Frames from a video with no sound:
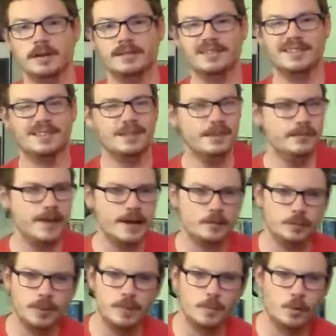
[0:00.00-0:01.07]
Did Steve Nash
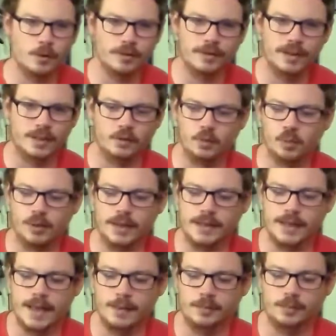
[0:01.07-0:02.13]
play more than like 20
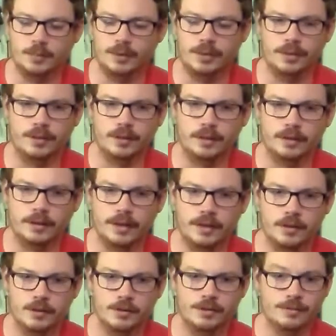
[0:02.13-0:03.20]
games with the
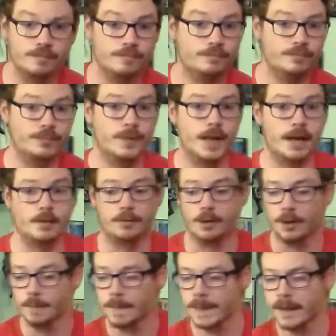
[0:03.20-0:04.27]
Lakers? I don't
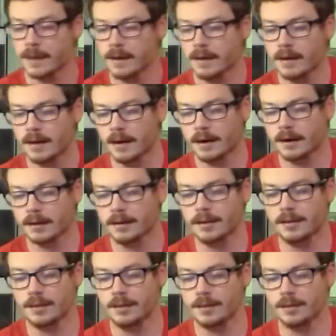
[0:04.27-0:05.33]
know.
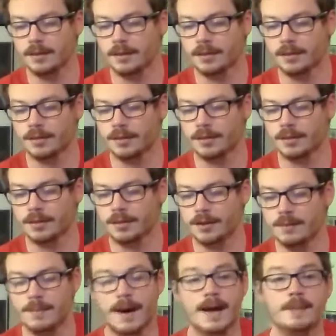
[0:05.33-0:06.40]

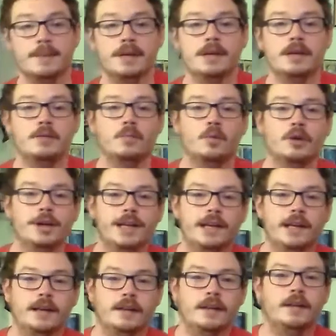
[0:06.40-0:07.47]
The Miami Heat won
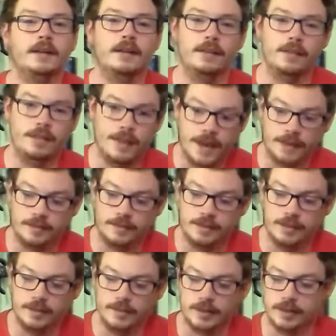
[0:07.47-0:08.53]
again that
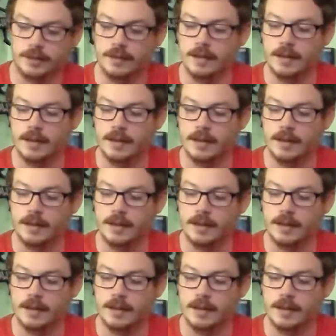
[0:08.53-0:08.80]
season.